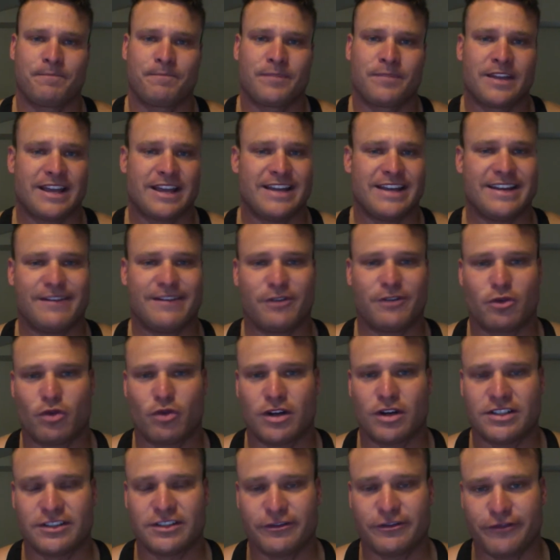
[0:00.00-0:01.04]
and never
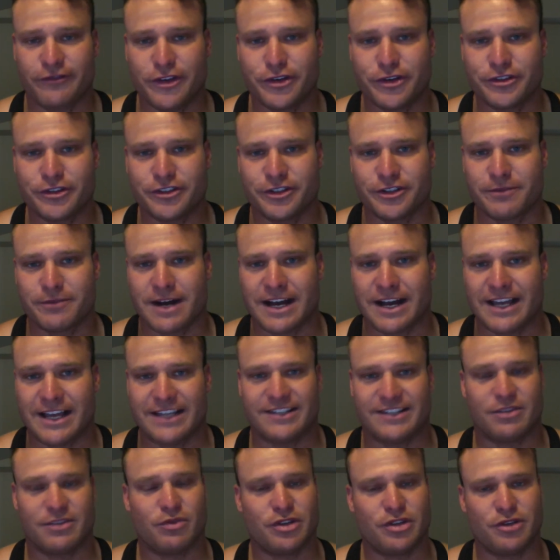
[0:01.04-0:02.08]
once fueled your
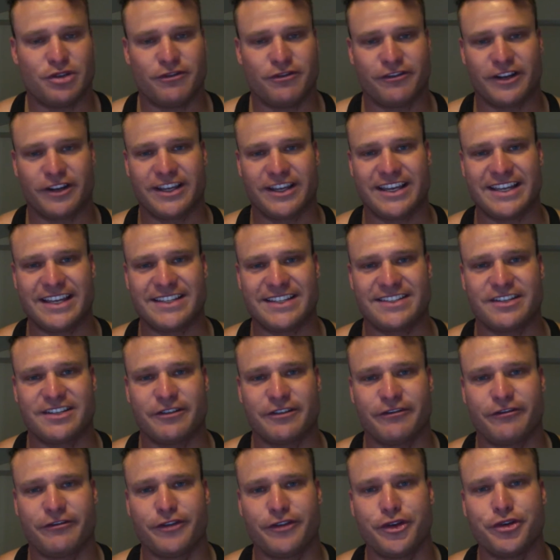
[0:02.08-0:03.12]
mind. And when you forget to
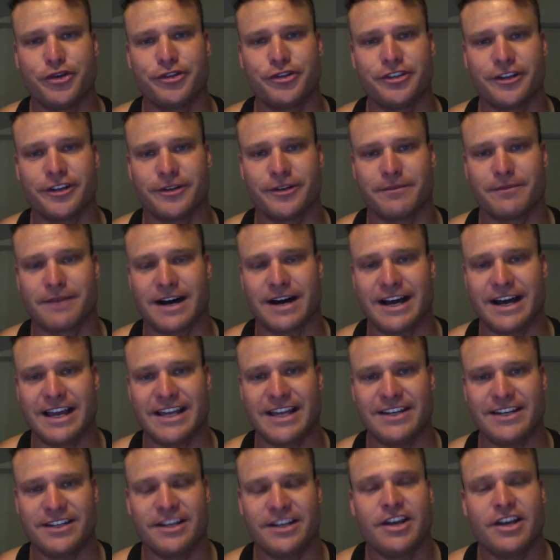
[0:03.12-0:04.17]
fuel your
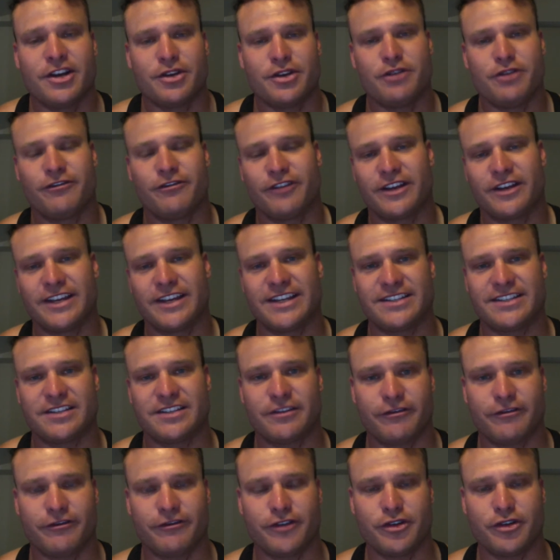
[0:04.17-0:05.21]
mind, you forget to
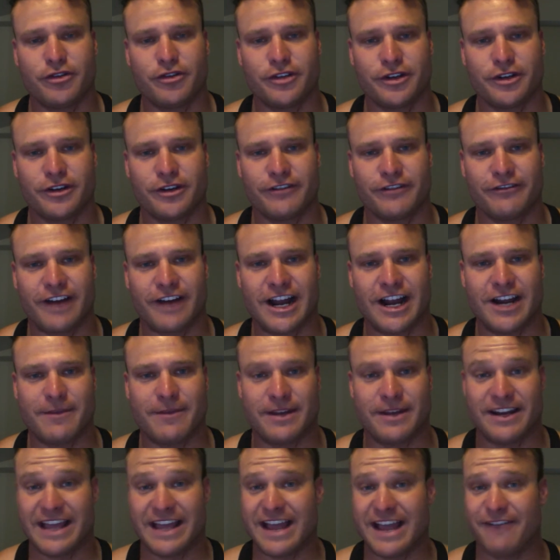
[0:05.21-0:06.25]
fuel your
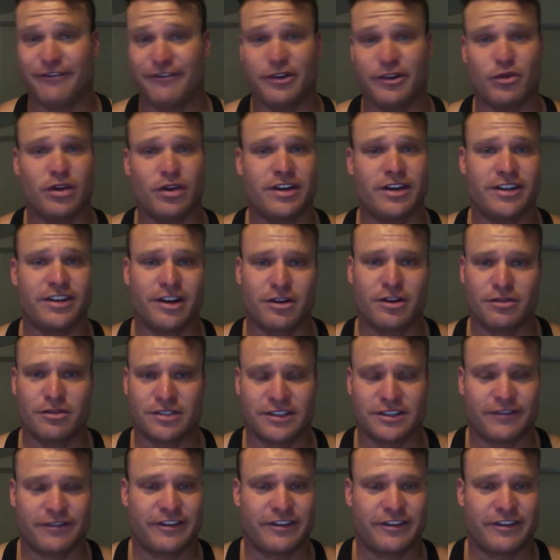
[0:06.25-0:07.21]
environment. Everyone knows if an